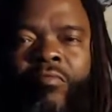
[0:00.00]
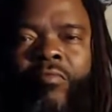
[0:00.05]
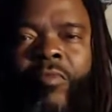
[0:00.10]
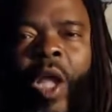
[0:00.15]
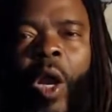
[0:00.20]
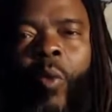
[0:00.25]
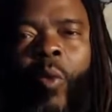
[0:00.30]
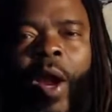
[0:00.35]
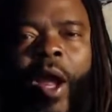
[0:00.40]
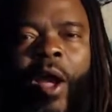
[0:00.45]

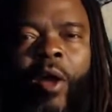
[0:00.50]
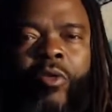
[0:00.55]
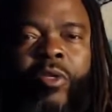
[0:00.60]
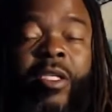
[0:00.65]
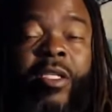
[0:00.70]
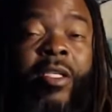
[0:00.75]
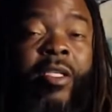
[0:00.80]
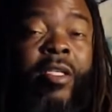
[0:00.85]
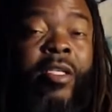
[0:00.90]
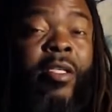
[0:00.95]
around,
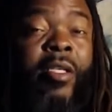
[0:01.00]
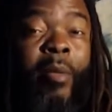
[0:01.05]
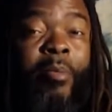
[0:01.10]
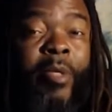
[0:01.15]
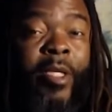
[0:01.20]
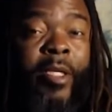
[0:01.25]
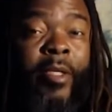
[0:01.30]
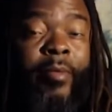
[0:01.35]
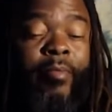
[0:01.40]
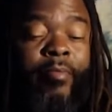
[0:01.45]
just
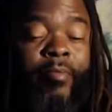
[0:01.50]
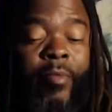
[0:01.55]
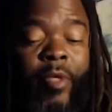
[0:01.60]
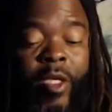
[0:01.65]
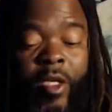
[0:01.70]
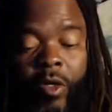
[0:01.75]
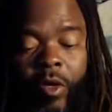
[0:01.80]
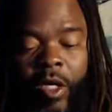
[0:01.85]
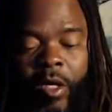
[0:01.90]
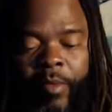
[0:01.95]
accepting.
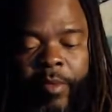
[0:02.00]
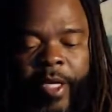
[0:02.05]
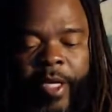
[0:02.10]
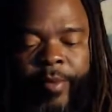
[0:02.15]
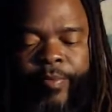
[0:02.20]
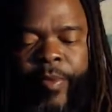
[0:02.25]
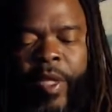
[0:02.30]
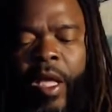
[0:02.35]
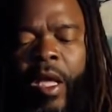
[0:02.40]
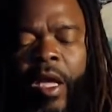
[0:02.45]
You know what I
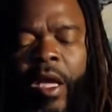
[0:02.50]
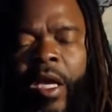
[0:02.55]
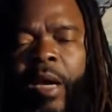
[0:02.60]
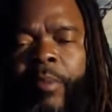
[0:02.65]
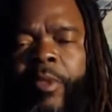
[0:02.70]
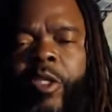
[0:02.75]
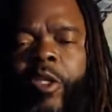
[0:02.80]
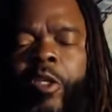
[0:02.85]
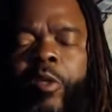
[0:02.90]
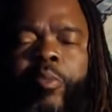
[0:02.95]
mean?
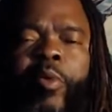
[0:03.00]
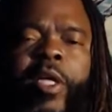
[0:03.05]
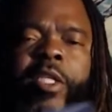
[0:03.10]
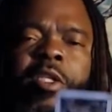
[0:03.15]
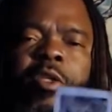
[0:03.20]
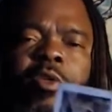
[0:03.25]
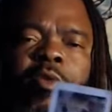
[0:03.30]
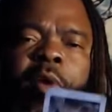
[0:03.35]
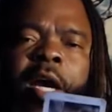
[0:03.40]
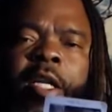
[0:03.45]
Coming to the
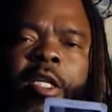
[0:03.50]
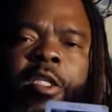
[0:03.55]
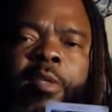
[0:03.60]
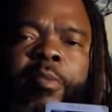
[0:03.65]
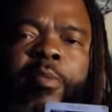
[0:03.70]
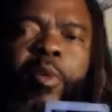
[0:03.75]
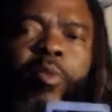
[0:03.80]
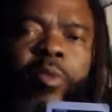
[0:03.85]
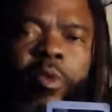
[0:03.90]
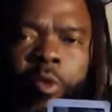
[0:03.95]
present, you have this
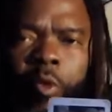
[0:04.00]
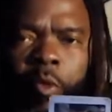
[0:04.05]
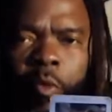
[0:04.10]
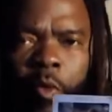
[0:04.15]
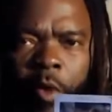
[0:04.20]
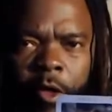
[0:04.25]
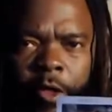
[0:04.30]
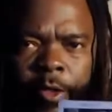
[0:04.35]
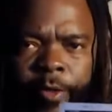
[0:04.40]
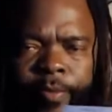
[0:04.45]
moon on the
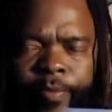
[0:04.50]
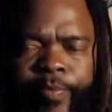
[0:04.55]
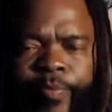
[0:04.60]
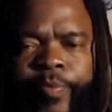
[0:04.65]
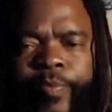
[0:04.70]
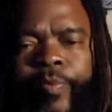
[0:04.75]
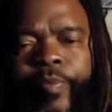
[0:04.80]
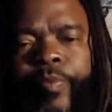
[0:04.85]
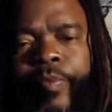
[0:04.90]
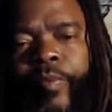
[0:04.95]
water.
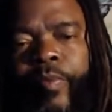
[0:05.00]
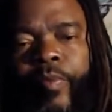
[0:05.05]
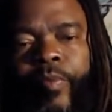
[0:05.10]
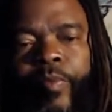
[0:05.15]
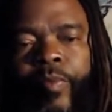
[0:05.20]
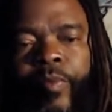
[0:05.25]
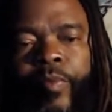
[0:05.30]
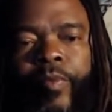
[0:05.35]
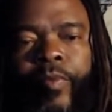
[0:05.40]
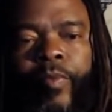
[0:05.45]

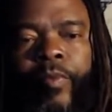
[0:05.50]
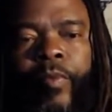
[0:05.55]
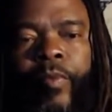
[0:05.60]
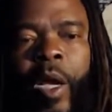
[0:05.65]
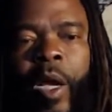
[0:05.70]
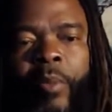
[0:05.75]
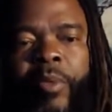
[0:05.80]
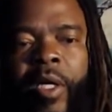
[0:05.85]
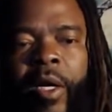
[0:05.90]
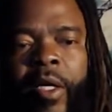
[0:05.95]

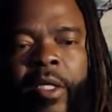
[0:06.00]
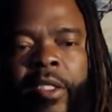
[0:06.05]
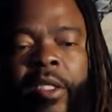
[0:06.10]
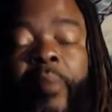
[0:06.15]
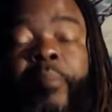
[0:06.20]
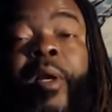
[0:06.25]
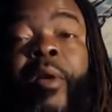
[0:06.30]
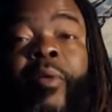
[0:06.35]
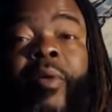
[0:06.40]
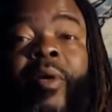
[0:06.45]
I'm sorry, the
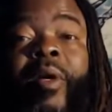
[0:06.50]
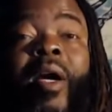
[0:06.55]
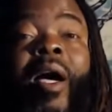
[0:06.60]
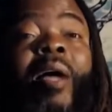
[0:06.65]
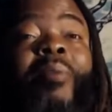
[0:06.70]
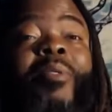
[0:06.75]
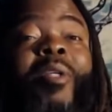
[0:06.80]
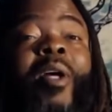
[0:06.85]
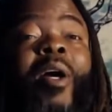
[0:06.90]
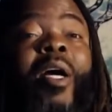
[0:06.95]
mirror.
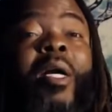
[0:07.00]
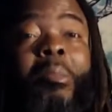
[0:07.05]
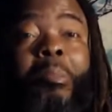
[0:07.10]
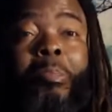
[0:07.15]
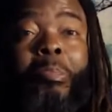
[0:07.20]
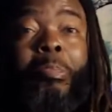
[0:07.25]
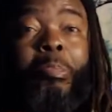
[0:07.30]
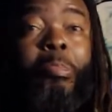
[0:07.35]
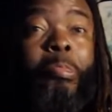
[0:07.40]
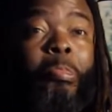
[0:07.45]
I'm sorry.
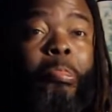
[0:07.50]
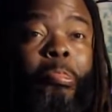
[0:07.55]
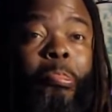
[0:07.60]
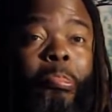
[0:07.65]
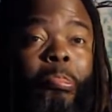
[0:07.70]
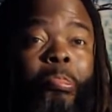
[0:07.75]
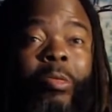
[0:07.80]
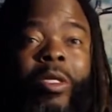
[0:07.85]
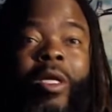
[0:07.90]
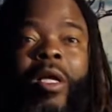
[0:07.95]

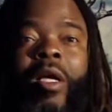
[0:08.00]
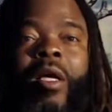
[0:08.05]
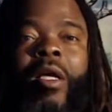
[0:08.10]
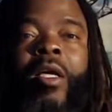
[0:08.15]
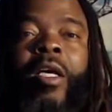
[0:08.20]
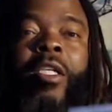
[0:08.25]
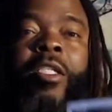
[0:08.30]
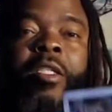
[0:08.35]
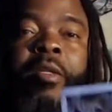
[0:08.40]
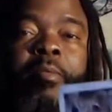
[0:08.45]

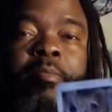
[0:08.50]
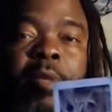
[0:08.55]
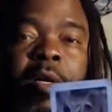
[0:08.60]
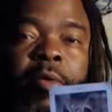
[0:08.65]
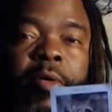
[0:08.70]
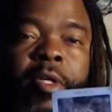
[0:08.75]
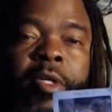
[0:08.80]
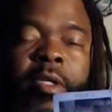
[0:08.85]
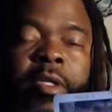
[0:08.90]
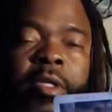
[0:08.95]
It's the
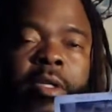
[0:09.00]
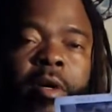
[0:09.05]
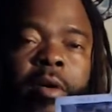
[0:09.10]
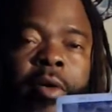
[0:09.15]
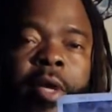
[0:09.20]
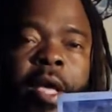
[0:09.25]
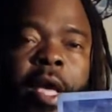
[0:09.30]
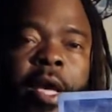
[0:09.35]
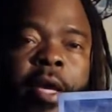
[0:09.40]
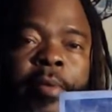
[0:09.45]
mirror.
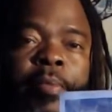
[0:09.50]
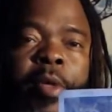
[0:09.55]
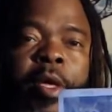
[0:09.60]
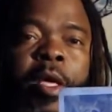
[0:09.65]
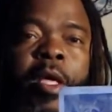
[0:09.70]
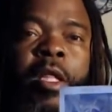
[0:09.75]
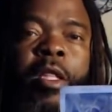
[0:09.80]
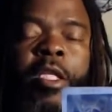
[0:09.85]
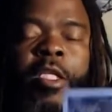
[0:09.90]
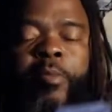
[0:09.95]
Okay.
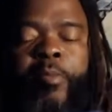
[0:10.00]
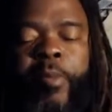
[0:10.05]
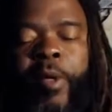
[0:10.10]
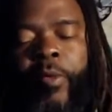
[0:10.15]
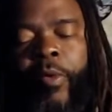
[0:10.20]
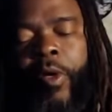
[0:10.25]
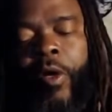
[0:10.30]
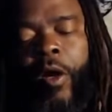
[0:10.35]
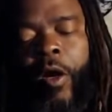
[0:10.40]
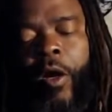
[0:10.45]
This
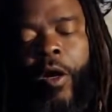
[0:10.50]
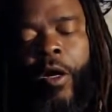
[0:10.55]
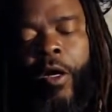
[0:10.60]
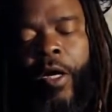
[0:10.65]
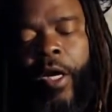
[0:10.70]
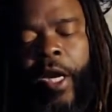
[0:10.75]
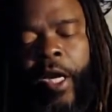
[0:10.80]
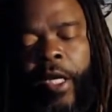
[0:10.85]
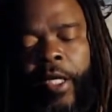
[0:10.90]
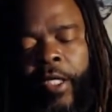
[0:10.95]
mirror card.
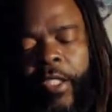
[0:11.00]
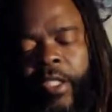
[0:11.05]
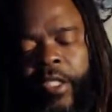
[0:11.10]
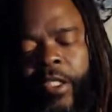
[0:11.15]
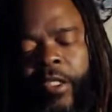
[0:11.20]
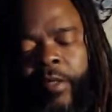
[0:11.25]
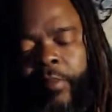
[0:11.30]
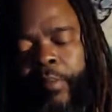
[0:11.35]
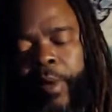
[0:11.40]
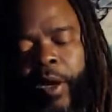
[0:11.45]
And this
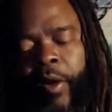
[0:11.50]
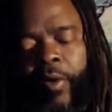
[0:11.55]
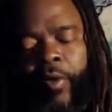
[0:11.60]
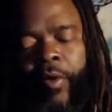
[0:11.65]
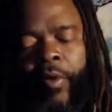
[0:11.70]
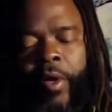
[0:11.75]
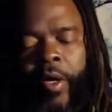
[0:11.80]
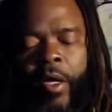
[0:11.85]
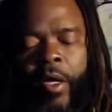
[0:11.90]
is about